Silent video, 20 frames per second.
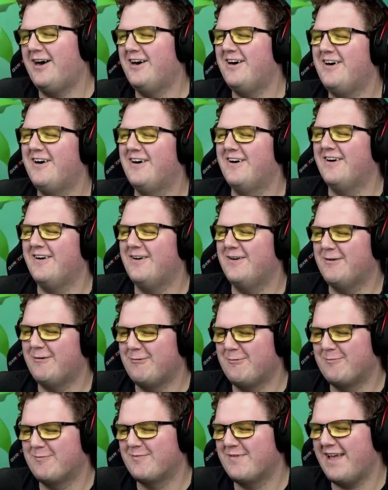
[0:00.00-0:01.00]

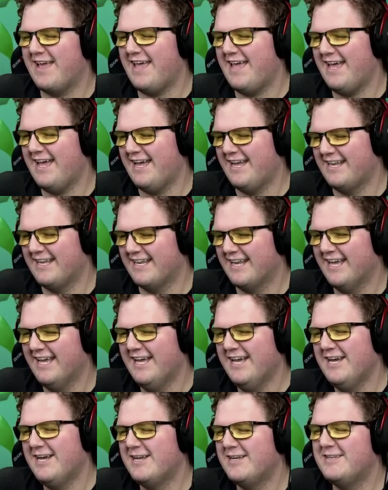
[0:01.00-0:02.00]
Oh, Bob, man.
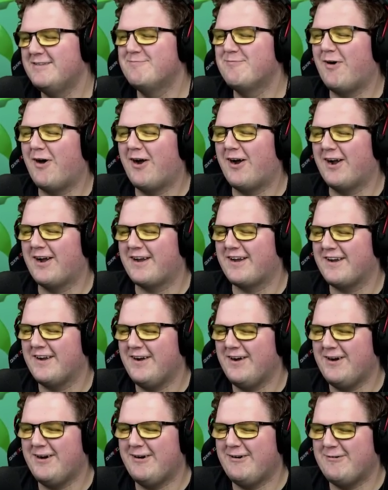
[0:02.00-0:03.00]
Mark,
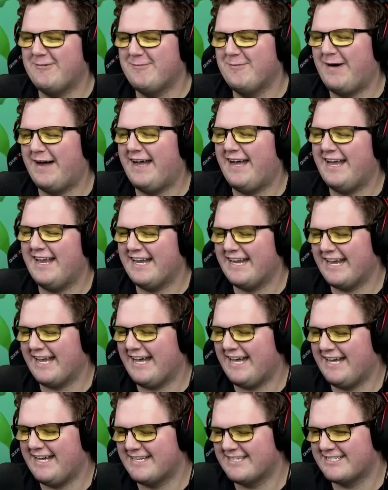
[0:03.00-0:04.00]
my
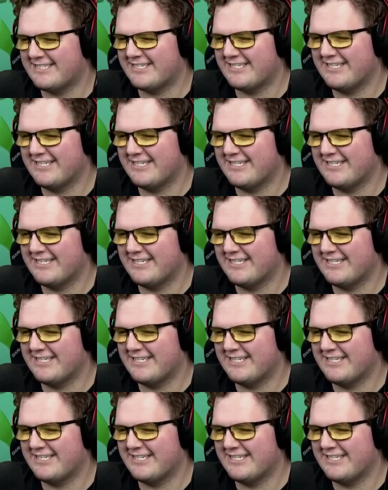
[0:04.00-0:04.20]
gosh.